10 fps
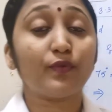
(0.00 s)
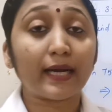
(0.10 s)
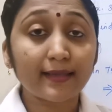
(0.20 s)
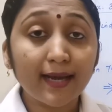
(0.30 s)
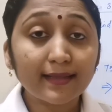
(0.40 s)

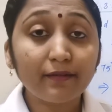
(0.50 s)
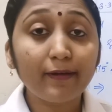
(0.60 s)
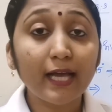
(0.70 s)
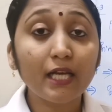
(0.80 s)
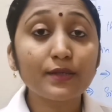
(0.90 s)
What are the
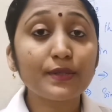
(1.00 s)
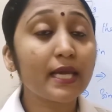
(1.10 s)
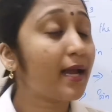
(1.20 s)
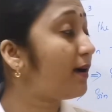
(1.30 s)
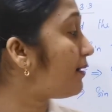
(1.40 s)
values
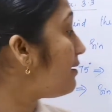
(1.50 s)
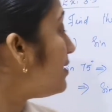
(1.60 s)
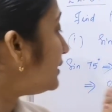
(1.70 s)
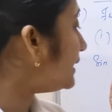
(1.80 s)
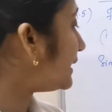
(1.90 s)
here?
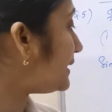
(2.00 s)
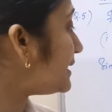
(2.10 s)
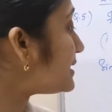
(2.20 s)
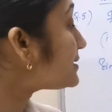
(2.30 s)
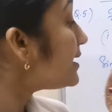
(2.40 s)
That
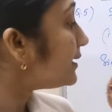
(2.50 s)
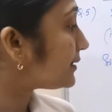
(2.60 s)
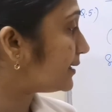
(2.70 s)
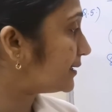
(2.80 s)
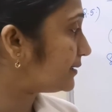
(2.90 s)
is
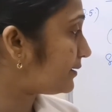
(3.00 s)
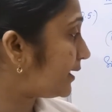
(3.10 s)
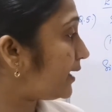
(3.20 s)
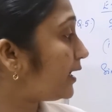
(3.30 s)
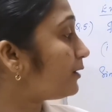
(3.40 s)

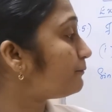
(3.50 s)
30,